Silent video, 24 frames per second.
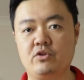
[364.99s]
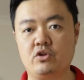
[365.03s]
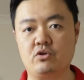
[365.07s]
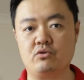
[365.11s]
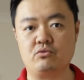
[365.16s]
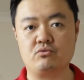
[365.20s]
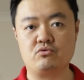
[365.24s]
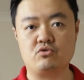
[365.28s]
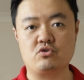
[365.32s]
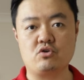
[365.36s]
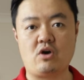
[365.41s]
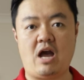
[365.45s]

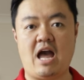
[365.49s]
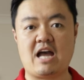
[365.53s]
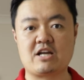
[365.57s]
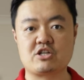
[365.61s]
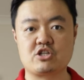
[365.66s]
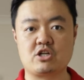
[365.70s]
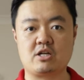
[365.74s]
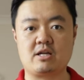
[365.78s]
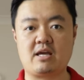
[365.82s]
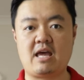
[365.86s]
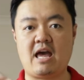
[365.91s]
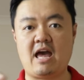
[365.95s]
You
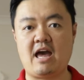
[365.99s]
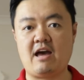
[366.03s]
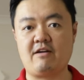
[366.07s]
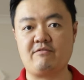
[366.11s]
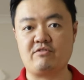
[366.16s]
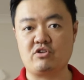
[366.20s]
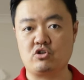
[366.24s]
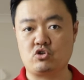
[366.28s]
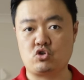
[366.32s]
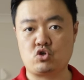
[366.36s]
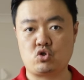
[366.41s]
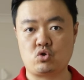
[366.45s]
actually
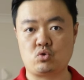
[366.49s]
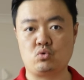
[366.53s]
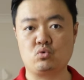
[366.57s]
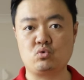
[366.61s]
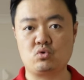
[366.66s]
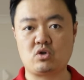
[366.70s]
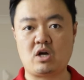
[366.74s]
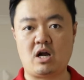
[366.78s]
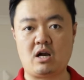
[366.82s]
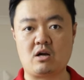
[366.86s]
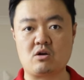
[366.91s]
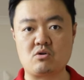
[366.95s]
have the
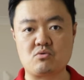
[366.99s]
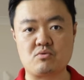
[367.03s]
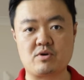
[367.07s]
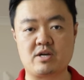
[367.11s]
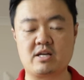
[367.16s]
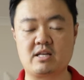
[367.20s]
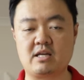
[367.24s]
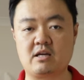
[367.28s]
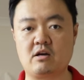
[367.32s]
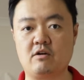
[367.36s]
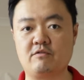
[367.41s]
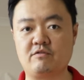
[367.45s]
true color
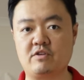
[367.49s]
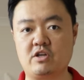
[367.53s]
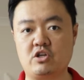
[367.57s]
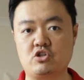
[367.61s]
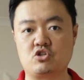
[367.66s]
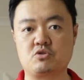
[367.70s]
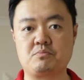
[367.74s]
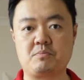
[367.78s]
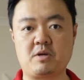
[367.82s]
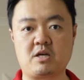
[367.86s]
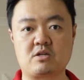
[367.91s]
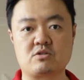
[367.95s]
reading of
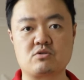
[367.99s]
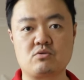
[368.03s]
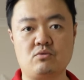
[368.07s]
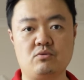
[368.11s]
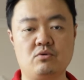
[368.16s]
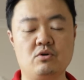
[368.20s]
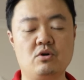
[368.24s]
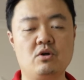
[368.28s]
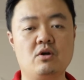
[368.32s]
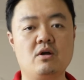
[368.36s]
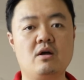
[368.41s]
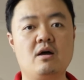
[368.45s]
each pixel.
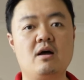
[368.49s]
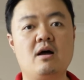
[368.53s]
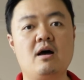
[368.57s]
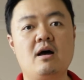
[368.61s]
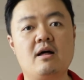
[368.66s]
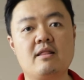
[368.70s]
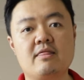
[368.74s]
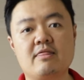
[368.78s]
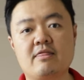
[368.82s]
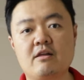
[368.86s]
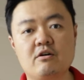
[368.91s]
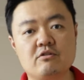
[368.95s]

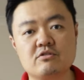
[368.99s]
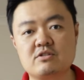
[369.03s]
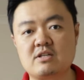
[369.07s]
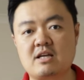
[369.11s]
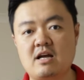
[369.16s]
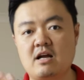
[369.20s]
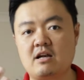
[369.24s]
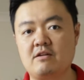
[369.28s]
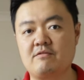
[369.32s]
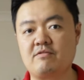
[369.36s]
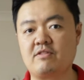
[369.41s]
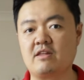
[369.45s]
Those
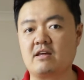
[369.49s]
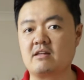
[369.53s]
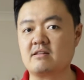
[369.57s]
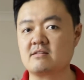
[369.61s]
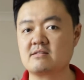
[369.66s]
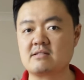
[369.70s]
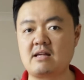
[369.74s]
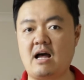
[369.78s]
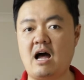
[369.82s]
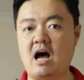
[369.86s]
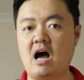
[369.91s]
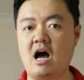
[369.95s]
kind of
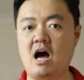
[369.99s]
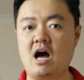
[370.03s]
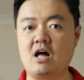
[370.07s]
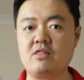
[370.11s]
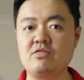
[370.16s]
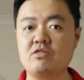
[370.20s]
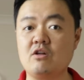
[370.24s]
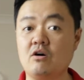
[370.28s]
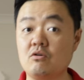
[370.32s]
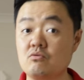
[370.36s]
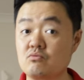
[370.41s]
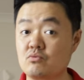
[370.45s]
things are
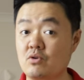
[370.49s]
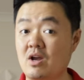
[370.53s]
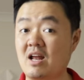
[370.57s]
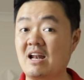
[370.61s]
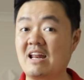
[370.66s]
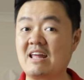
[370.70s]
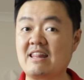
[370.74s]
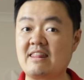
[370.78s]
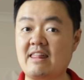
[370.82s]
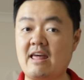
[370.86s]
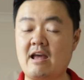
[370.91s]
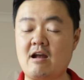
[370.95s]
not
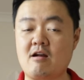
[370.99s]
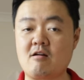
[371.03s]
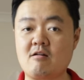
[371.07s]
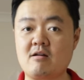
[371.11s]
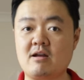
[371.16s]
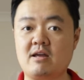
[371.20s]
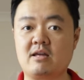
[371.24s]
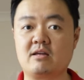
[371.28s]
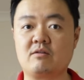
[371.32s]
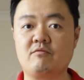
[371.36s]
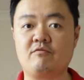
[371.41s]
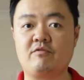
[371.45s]
really there
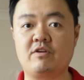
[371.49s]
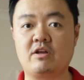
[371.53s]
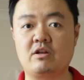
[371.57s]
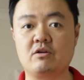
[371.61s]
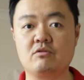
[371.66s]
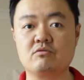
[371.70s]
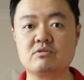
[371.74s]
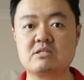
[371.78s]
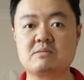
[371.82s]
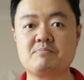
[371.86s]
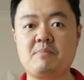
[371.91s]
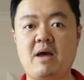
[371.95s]
in
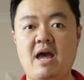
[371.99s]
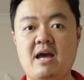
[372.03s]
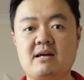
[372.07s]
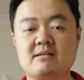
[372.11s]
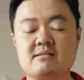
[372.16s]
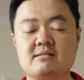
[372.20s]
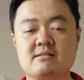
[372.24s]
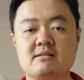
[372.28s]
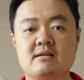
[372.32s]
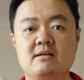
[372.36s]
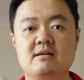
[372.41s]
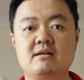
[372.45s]
video
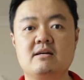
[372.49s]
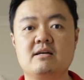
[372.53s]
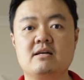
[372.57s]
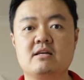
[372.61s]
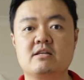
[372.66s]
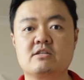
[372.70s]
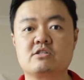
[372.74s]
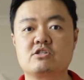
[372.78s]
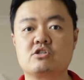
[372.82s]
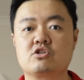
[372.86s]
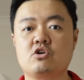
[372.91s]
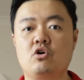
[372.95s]
specs.
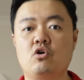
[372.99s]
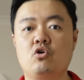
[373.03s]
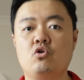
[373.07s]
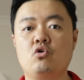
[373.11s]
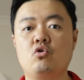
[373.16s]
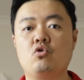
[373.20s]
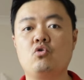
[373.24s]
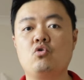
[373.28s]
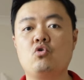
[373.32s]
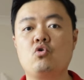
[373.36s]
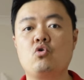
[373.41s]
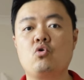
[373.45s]

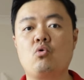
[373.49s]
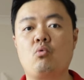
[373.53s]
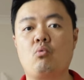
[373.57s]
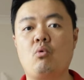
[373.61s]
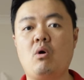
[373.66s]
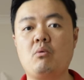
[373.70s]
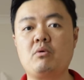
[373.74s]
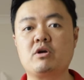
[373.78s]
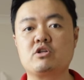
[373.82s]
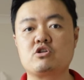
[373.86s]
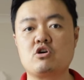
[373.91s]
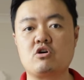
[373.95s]
So
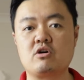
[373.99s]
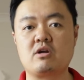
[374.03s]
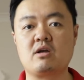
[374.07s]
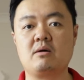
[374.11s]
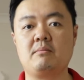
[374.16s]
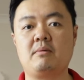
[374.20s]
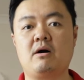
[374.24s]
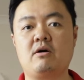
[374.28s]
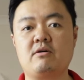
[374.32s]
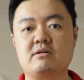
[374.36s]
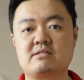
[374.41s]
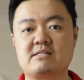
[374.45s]
what we're talking
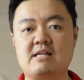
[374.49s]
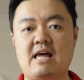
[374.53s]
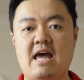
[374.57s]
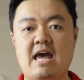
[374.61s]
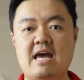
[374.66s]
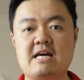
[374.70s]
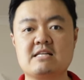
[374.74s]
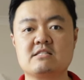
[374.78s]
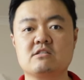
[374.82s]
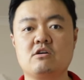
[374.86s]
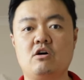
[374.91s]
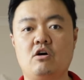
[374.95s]
about is
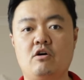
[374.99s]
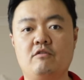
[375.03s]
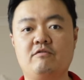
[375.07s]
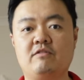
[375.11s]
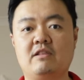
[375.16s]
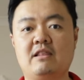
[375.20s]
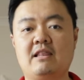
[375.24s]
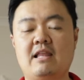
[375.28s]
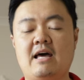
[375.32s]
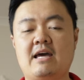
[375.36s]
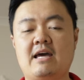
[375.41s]
as of